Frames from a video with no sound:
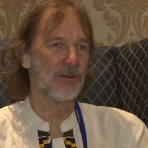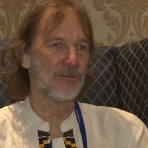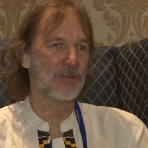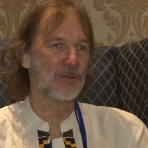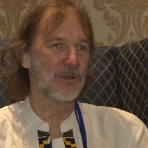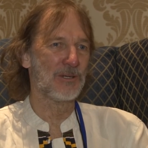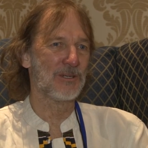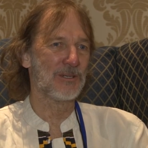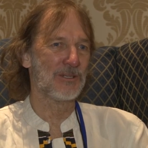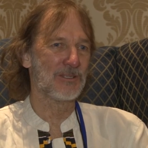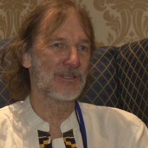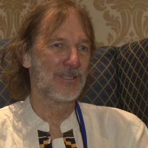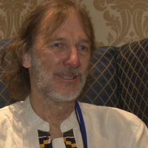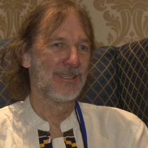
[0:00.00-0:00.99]
I'm going to
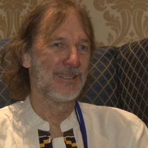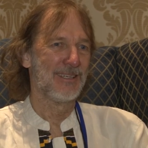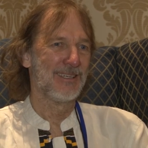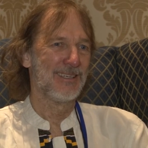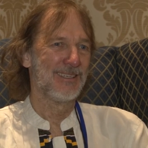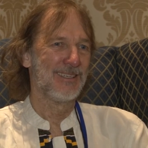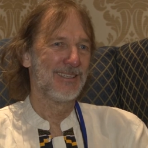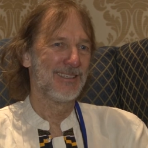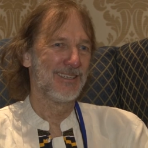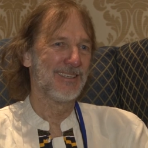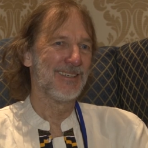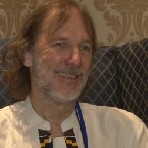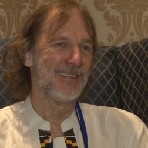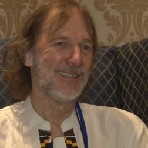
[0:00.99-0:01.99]
stick you on the spot on this yeah. one.